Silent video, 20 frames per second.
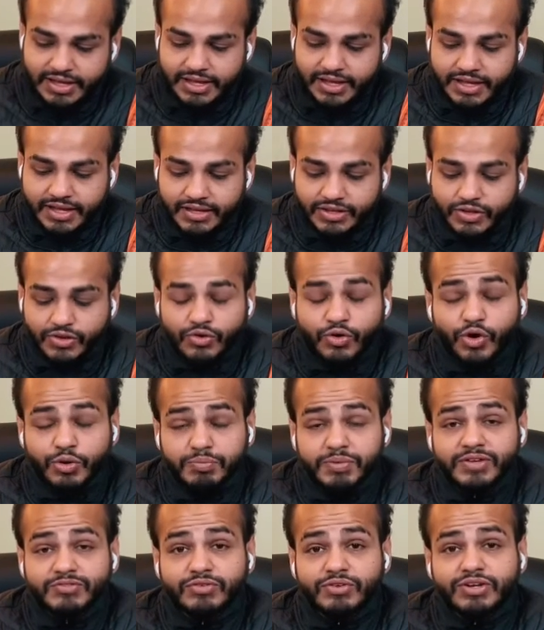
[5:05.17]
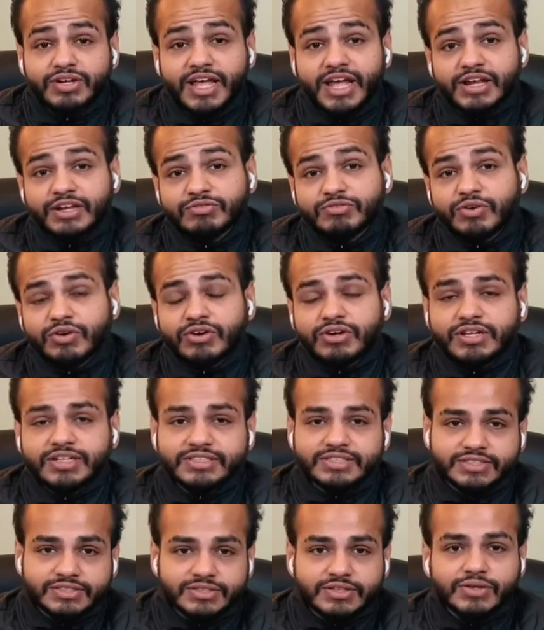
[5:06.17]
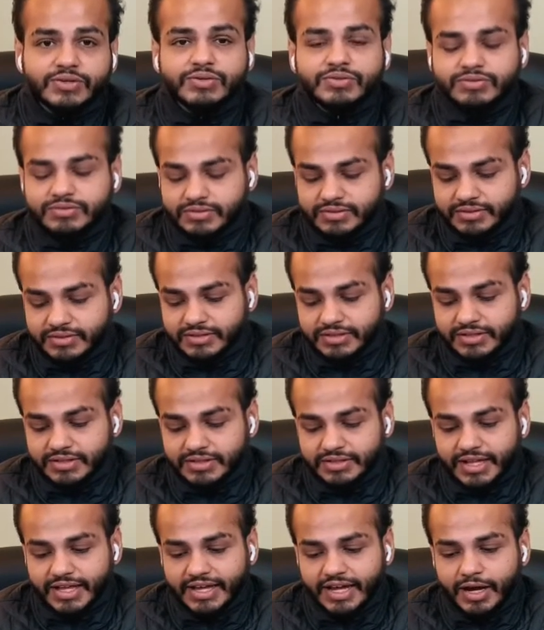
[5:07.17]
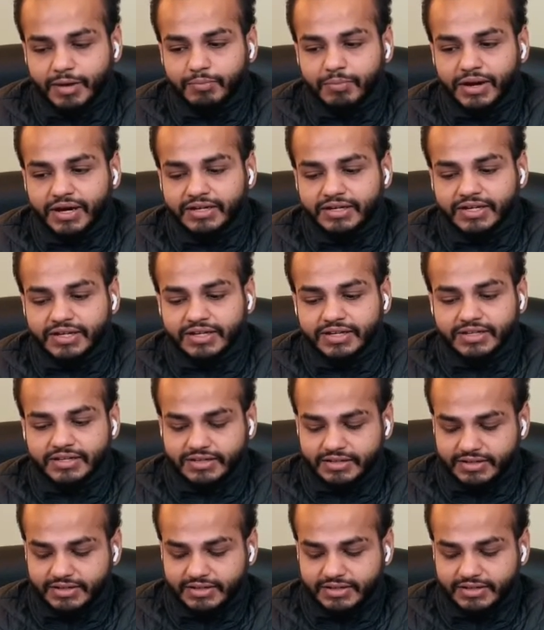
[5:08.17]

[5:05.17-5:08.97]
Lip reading: You're hoping for Nine of Coins, so like abundant,